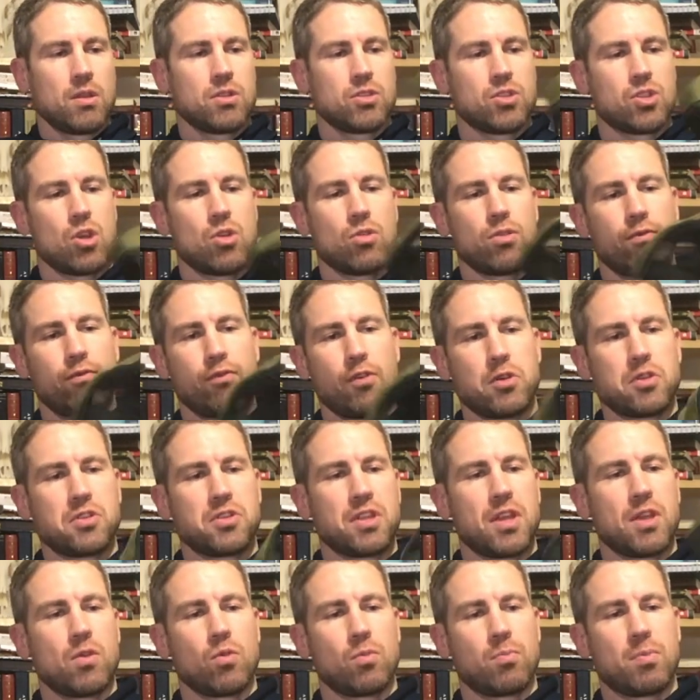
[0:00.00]
So the first
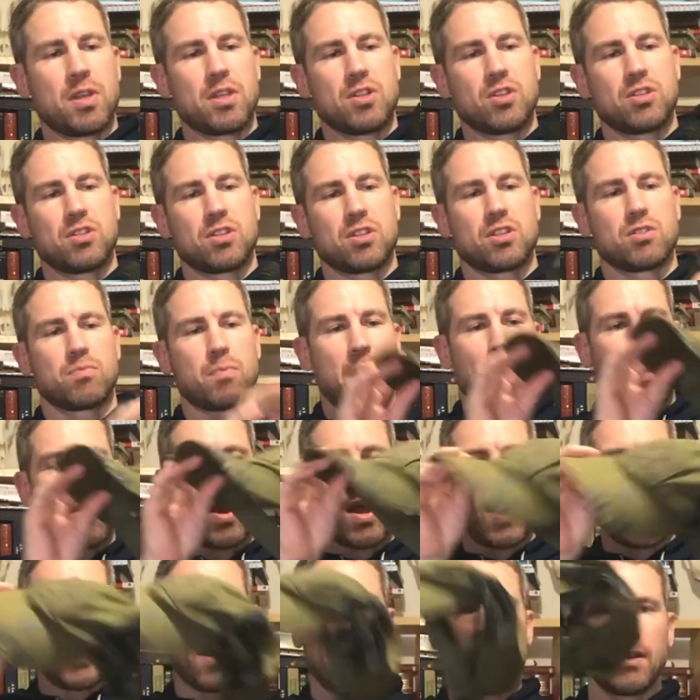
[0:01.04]
thing would be just a spare
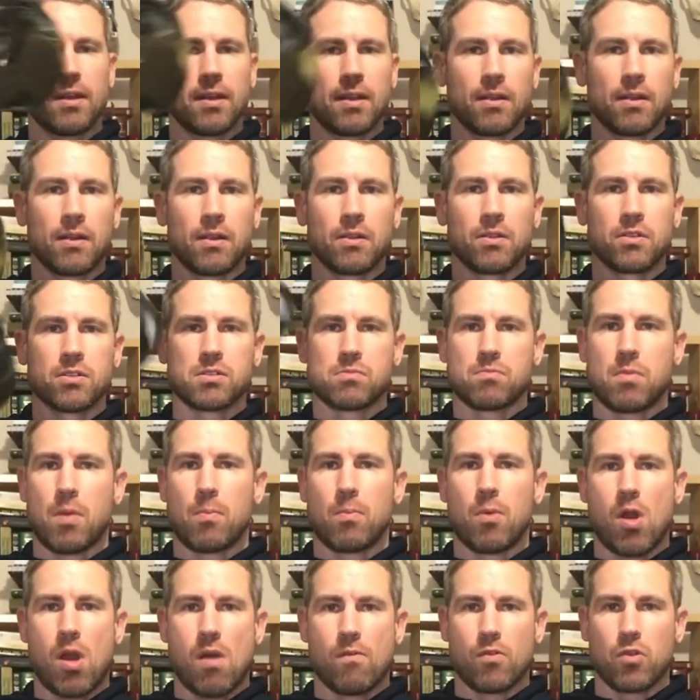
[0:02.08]
hat. This is my
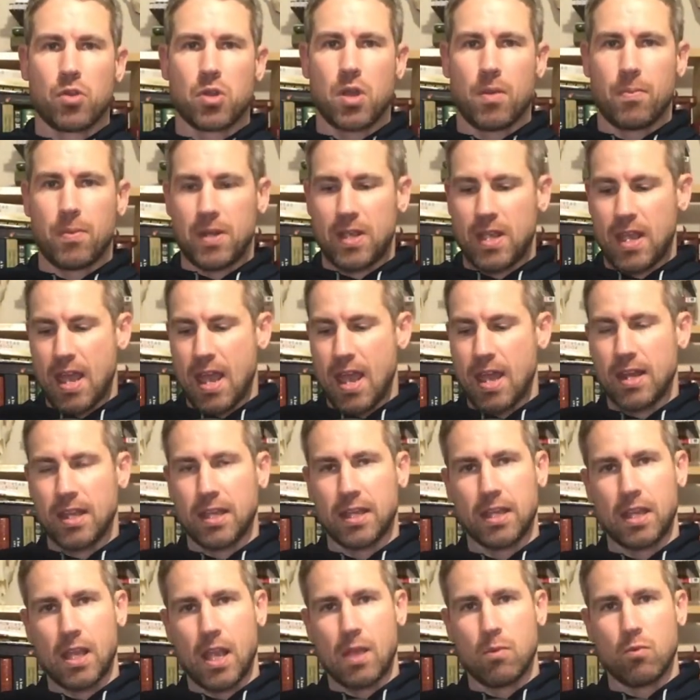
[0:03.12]
Bravo Company hat.
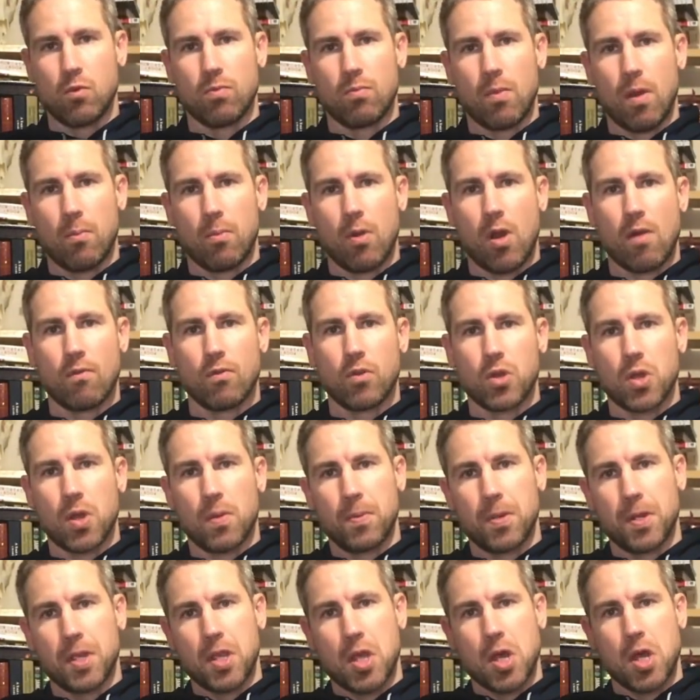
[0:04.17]
It came with my Bravo
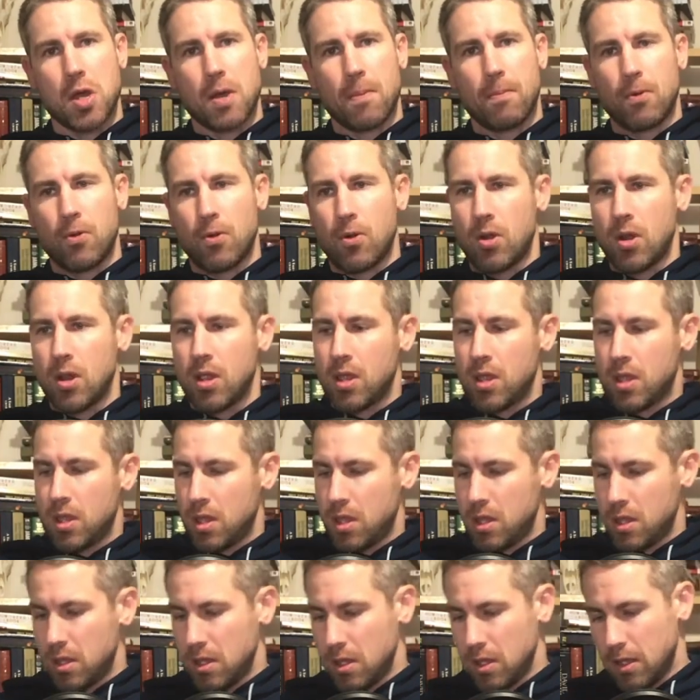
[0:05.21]
Company upper.
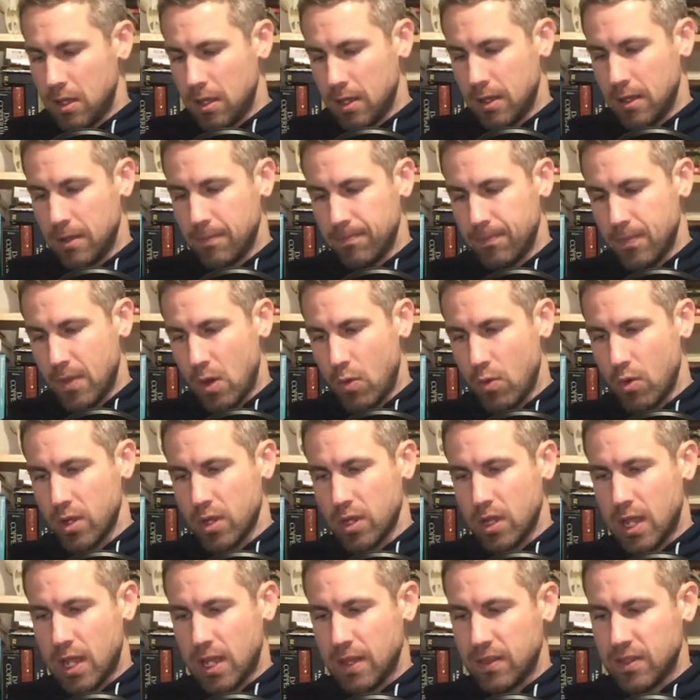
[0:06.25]
I really
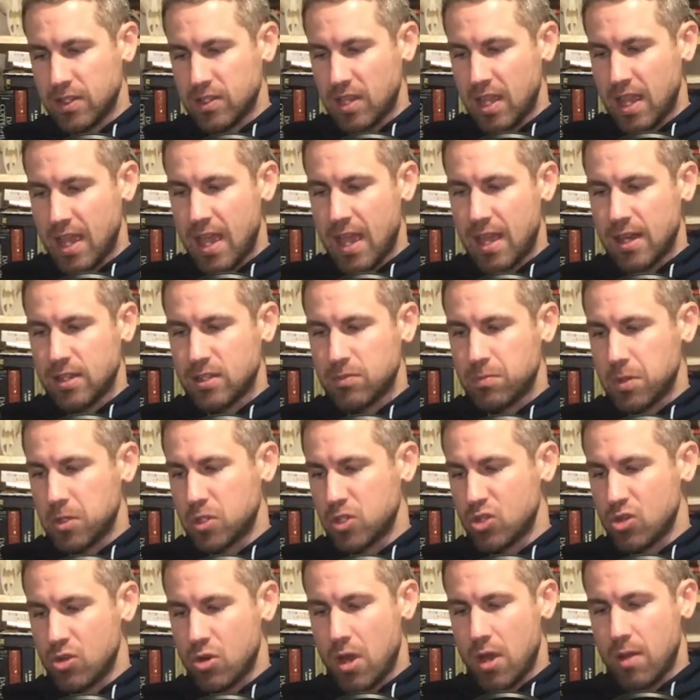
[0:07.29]
like this hat. It's been
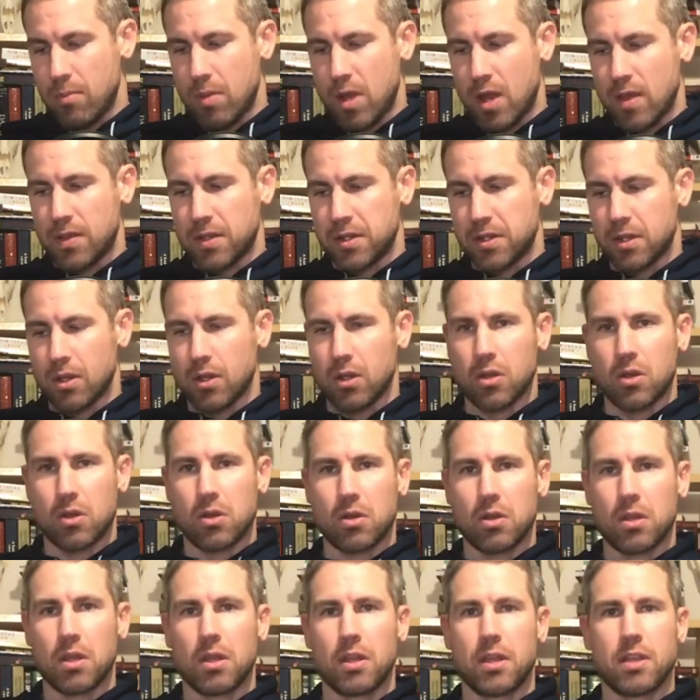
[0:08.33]
chewed on by the
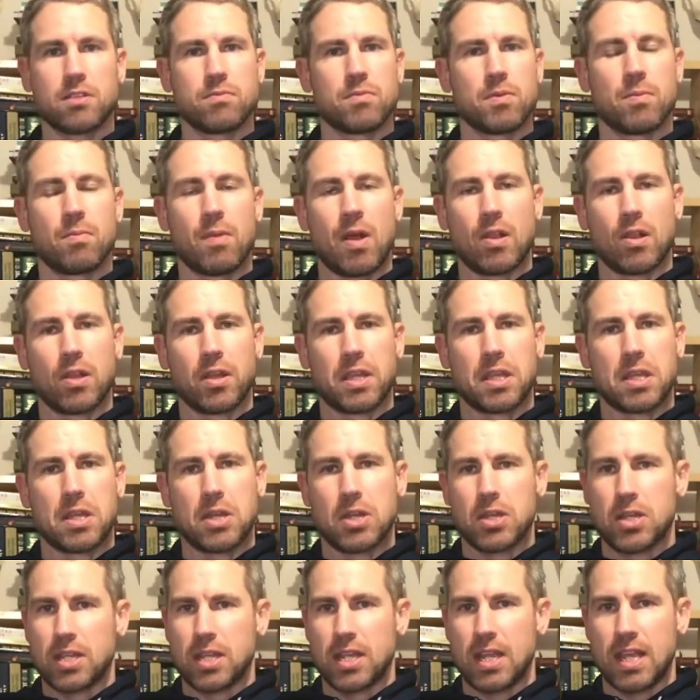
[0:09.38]
dog. It's been my lucky
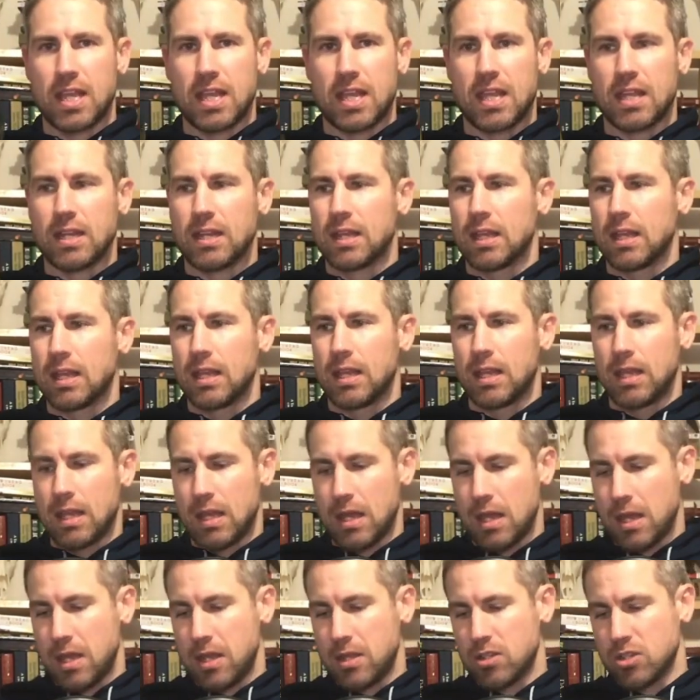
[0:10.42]
hunting hat.
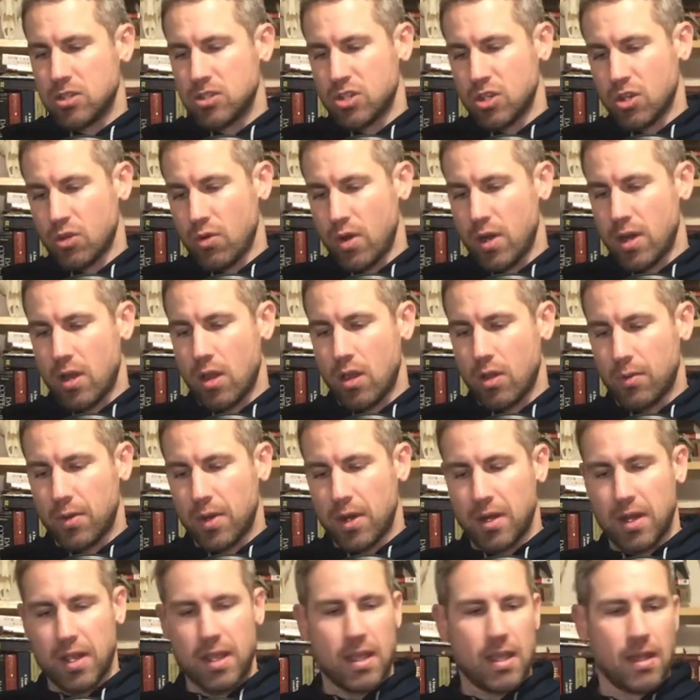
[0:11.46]
Just a great
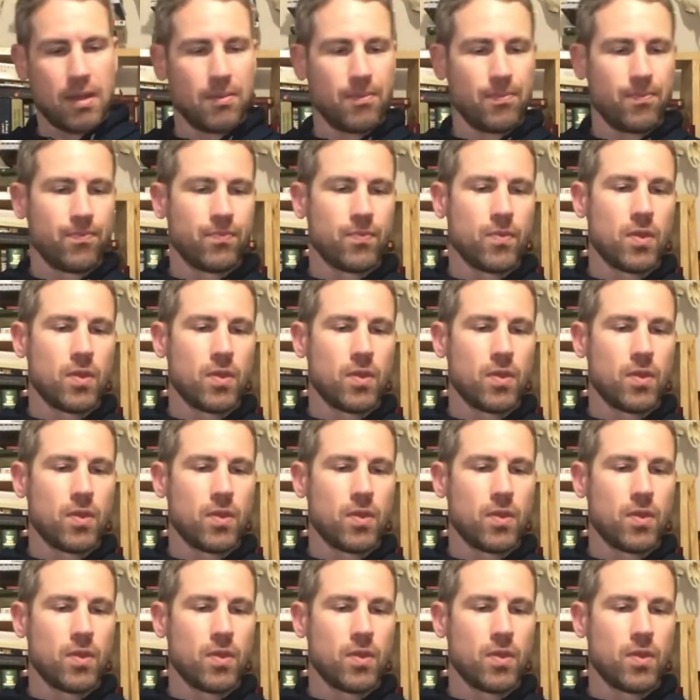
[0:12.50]
all-around hat.